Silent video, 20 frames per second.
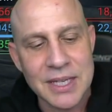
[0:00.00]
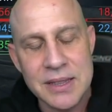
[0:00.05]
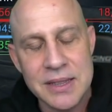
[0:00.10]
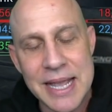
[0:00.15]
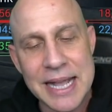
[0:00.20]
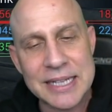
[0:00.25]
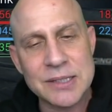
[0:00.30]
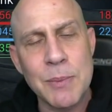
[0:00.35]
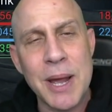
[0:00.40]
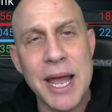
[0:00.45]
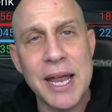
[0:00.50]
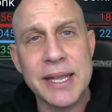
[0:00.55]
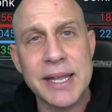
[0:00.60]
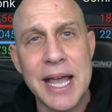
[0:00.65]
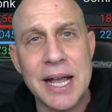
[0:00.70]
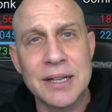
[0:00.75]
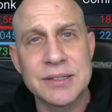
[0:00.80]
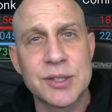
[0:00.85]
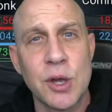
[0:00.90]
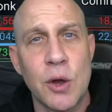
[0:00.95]
That's my
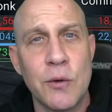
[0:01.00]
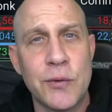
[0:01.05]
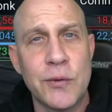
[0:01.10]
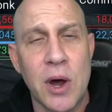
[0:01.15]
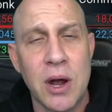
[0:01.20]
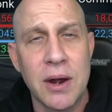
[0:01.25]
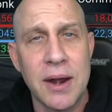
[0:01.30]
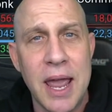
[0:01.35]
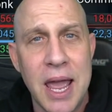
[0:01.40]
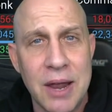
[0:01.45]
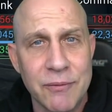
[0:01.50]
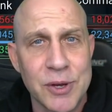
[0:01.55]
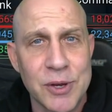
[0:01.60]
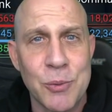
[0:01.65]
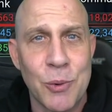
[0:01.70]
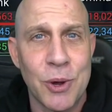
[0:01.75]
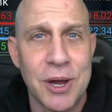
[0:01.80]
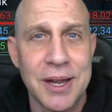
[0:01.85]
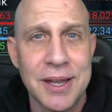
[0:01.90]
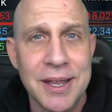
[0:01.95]
account so far,
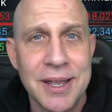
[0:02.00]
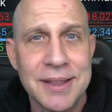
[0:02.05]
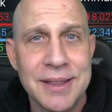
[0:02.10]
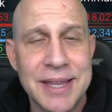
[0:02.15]
everyone.